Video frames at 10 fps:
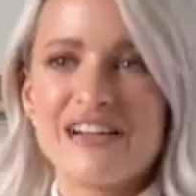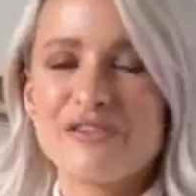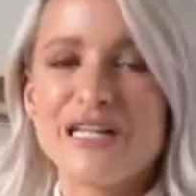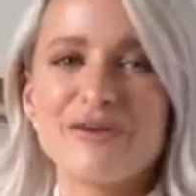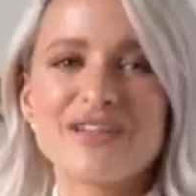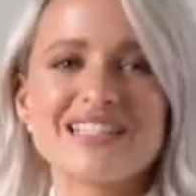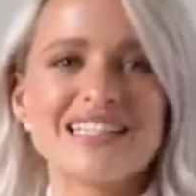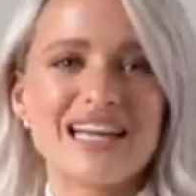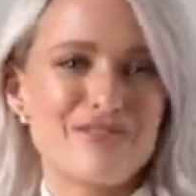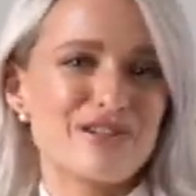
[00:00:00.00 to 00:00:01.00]
I really
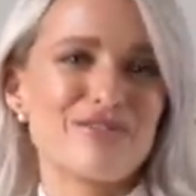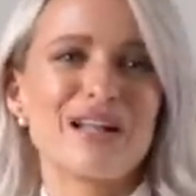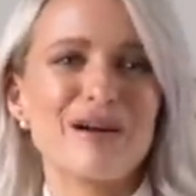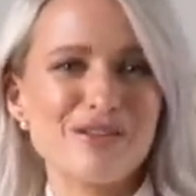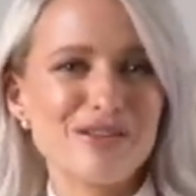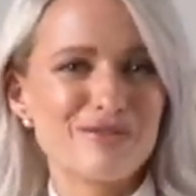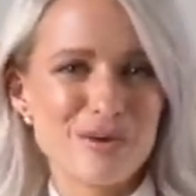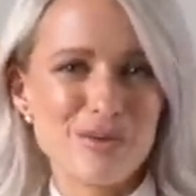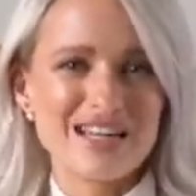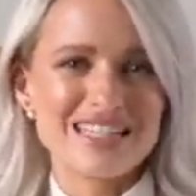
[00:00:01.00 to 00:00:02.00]
wanted lavender flowers for
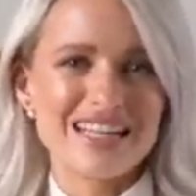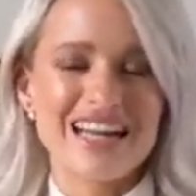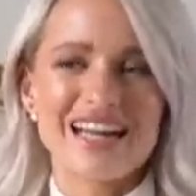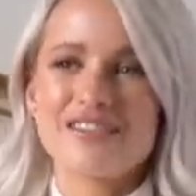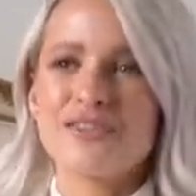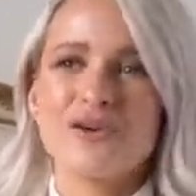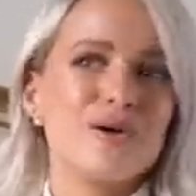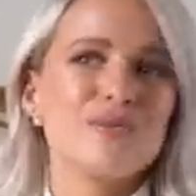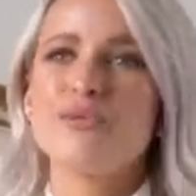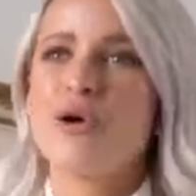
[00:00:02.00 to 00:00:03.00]
my wedding, and I just
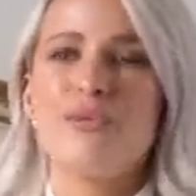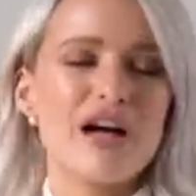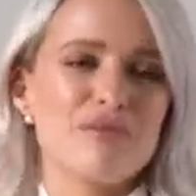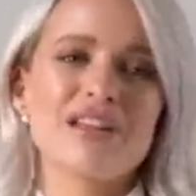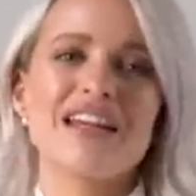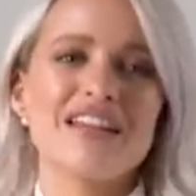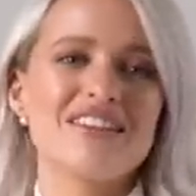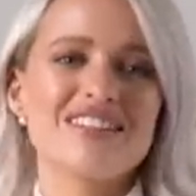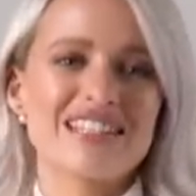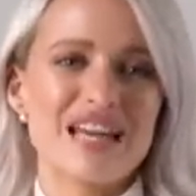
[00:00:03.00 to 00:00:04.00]
thought, what better
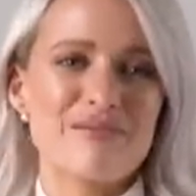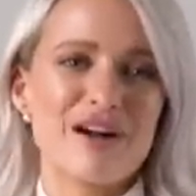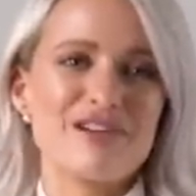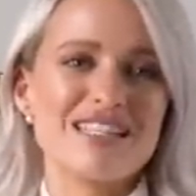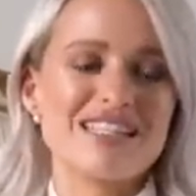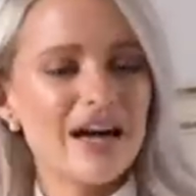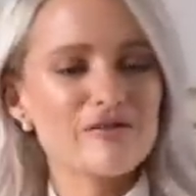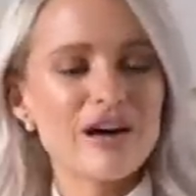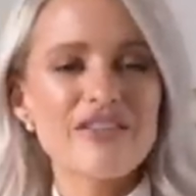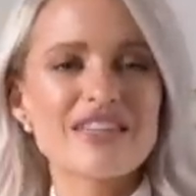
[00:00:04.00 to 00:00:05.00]
place to get married?
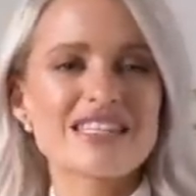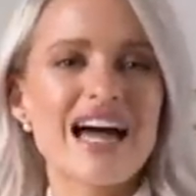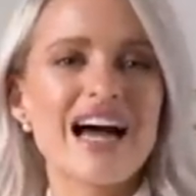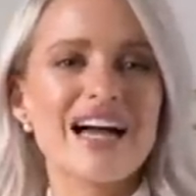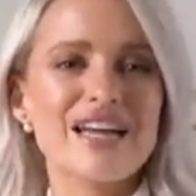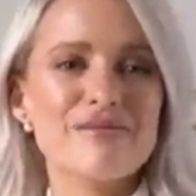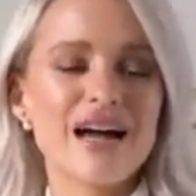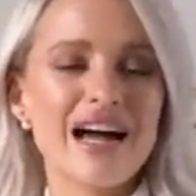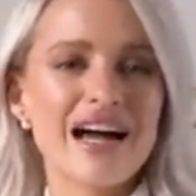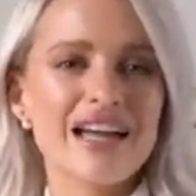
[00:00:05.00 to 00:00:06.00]
And around the time,
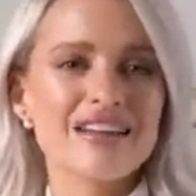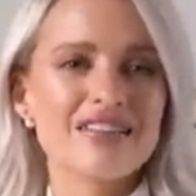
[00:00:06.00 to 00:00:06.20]
I